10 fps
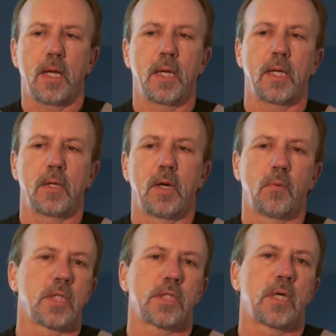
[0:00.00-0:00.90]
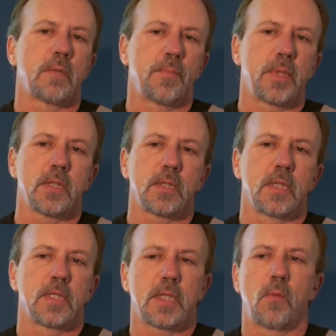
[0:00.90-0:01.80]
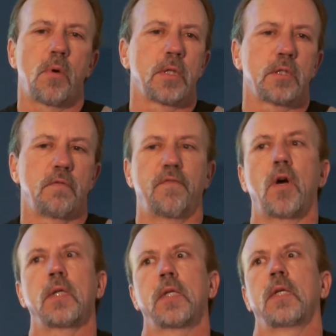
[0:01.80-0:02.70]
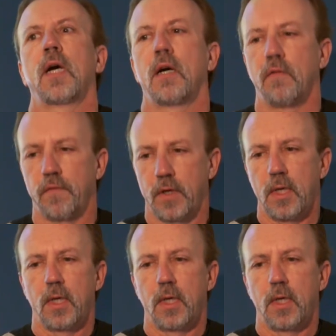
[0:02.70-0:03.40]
You know, I want to start a business. I want to fall in love.